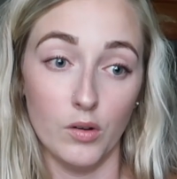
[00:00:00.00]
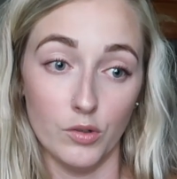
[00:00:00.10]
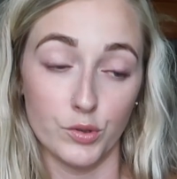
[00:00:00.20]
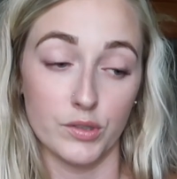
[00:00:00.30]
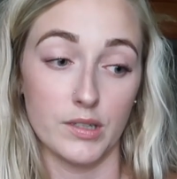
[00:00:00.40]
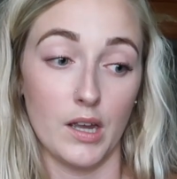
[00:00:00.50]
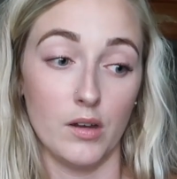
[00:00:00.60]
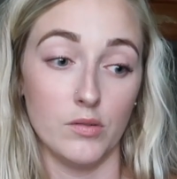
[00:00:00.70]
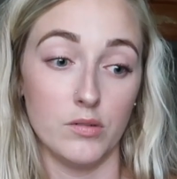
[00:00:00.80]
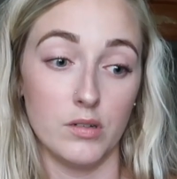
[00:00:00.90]

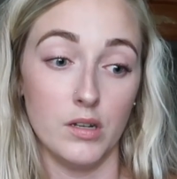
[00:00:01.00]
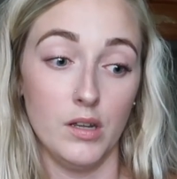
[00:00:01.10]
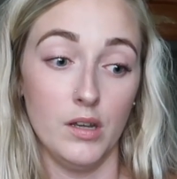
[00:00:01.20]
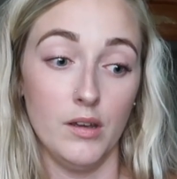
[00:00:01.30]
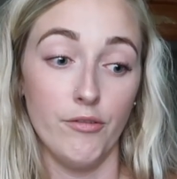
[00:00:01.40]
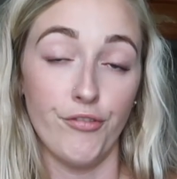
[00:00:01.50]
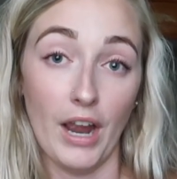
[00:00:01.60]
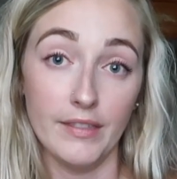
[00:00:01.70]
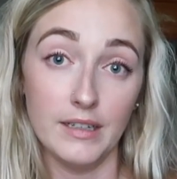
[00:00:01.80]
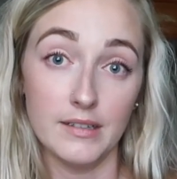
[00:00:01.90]
ultrasound,
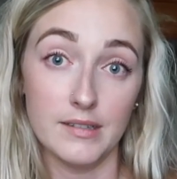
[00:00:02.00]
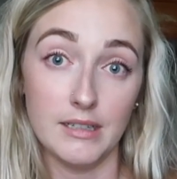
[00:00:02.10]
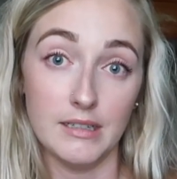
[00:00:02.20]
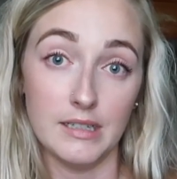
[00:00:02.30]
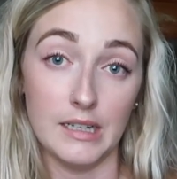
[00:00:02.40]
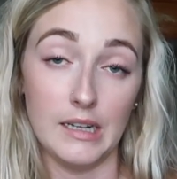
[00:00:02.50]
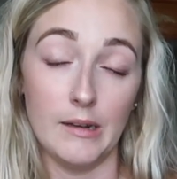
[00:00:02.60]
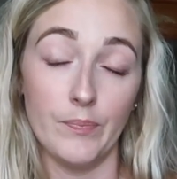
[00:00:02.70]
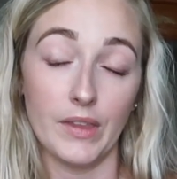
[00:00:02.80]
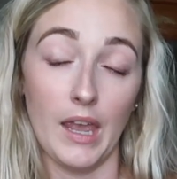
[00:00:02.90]
finally a
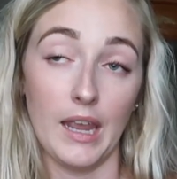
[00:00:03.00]
CT.